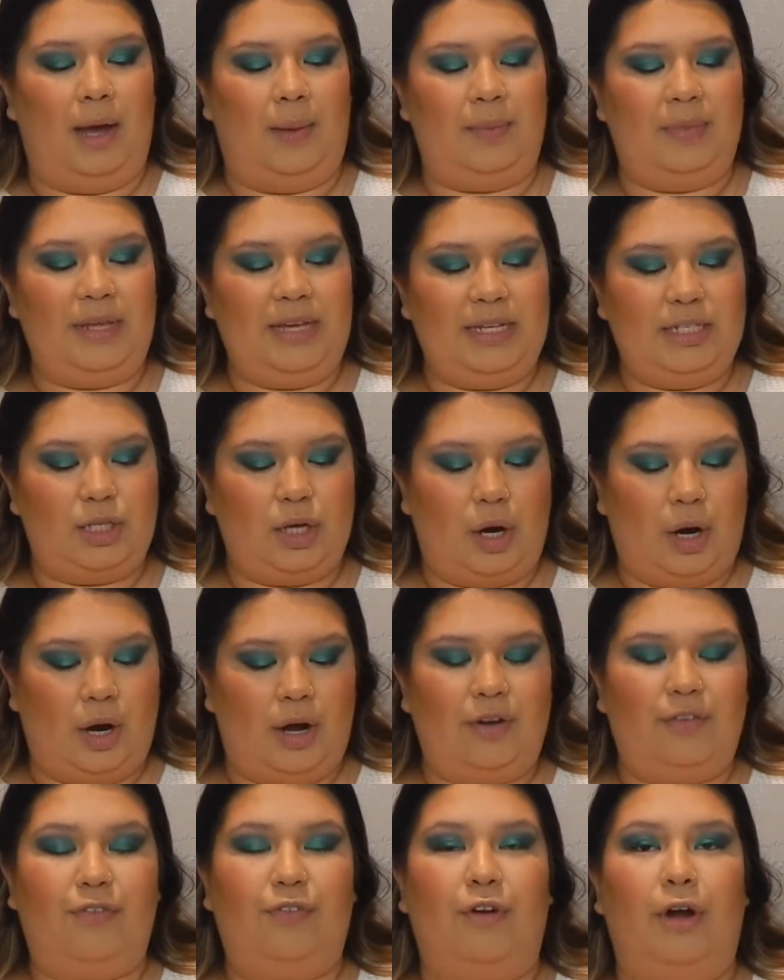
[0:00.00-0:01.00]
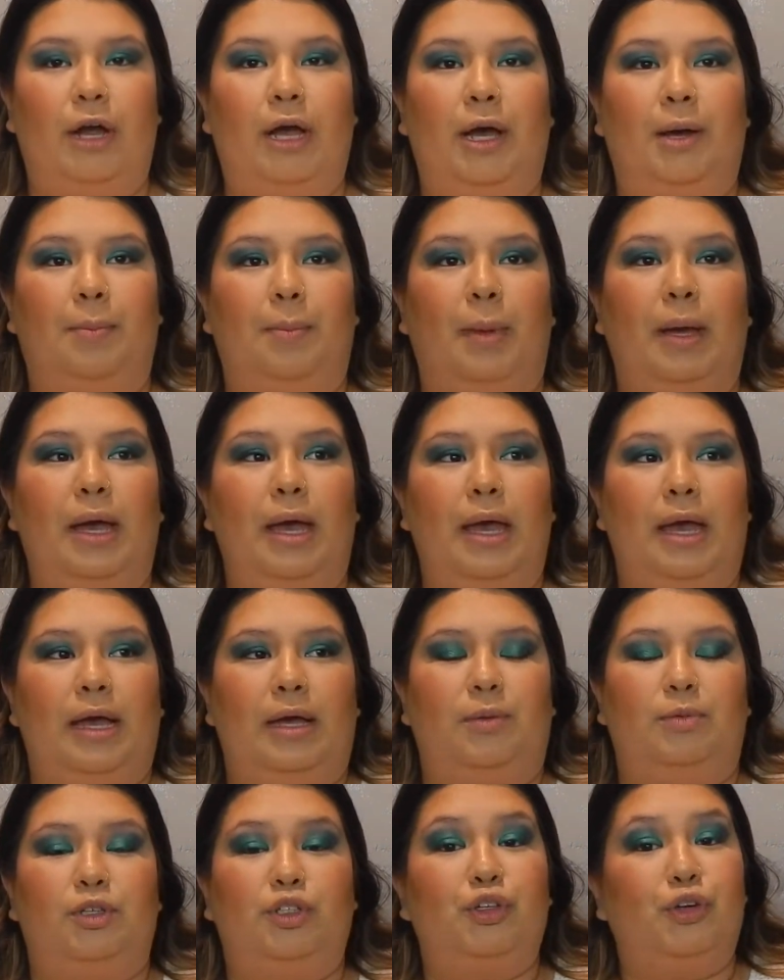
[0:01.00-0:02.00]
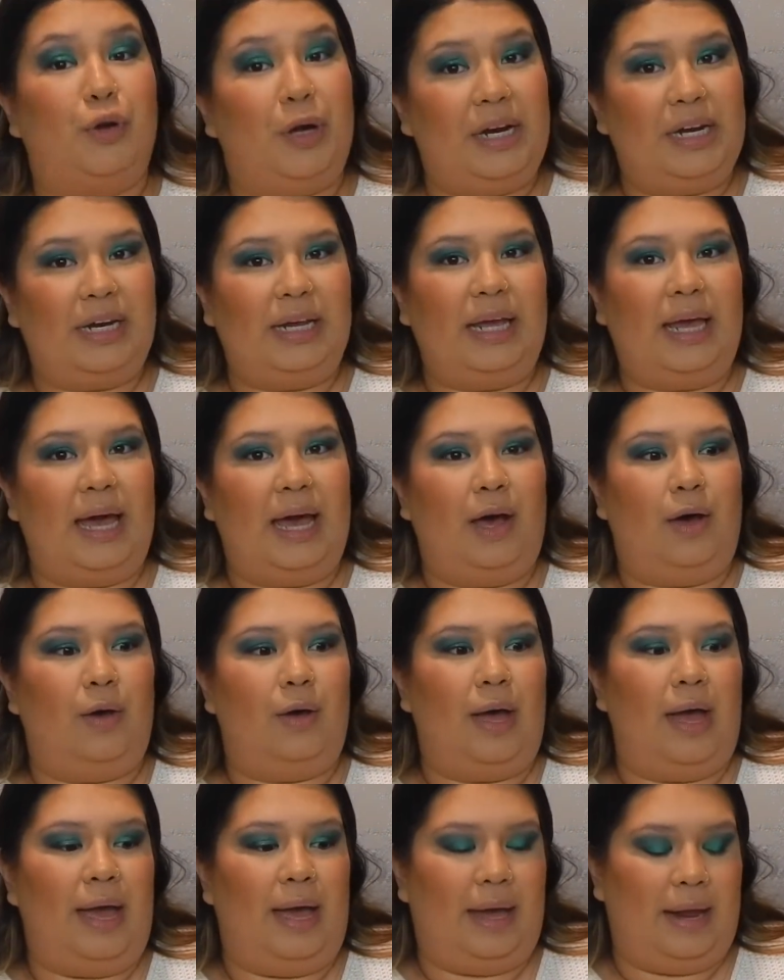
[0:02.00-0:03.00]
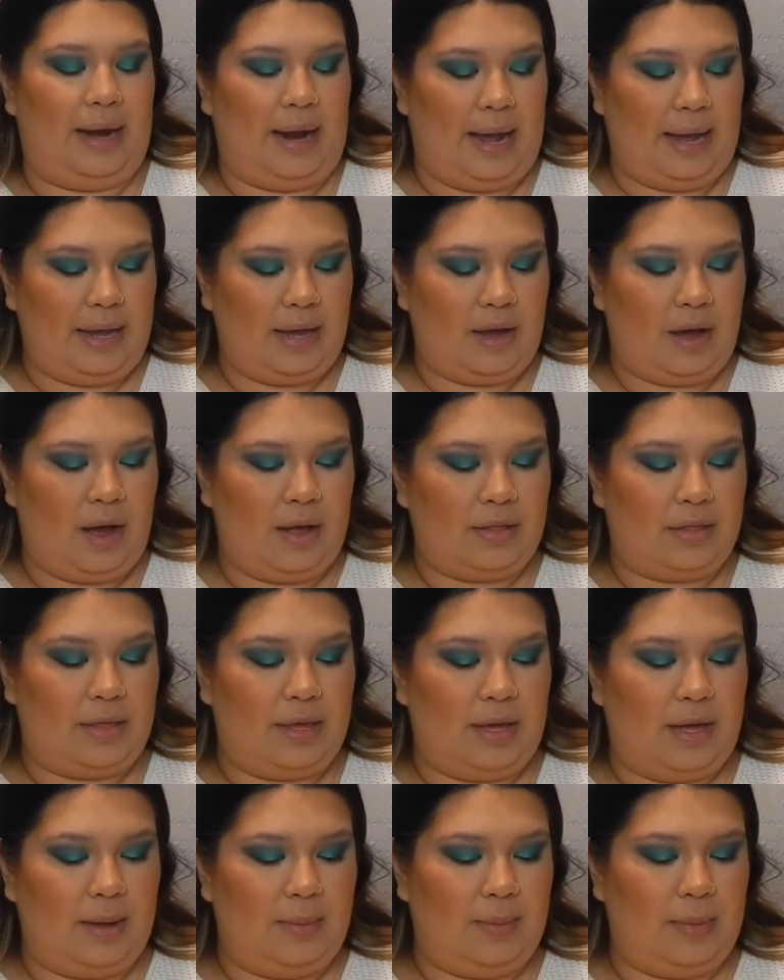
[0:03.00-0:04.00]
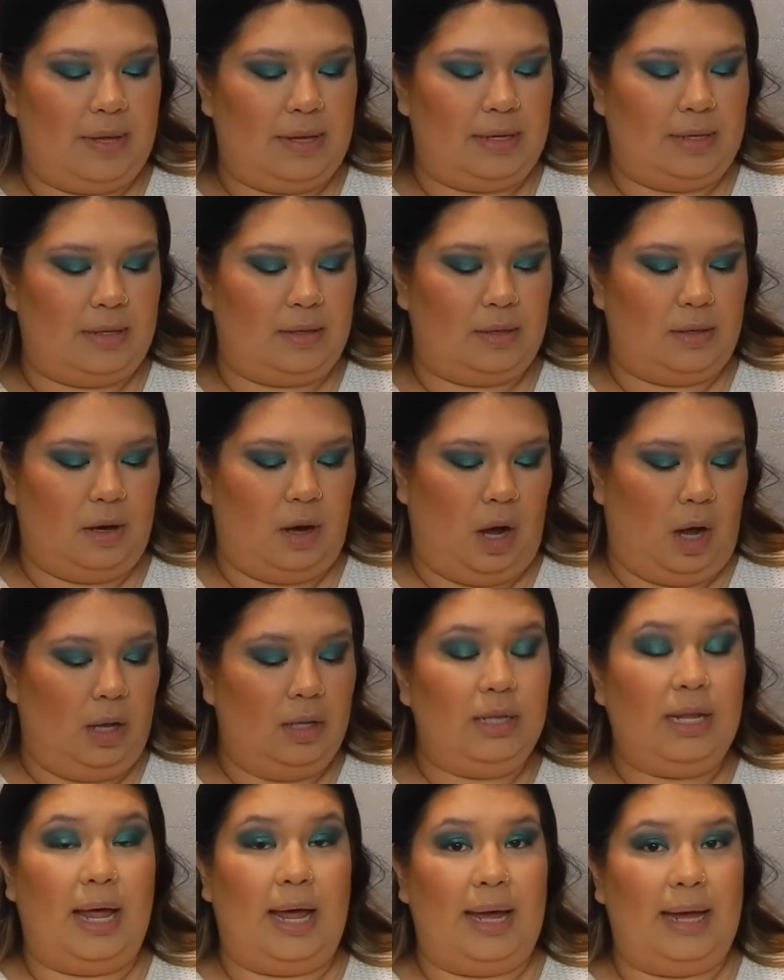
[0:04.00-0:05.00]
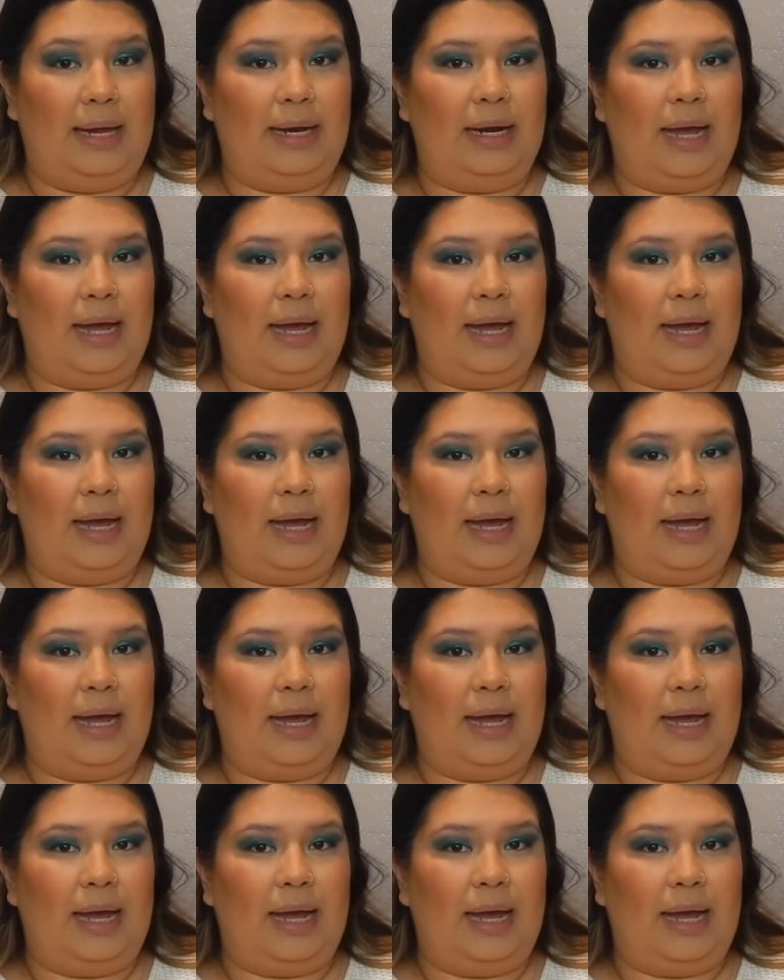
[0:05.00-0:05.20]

These are from Trendy Gal, and I got them online.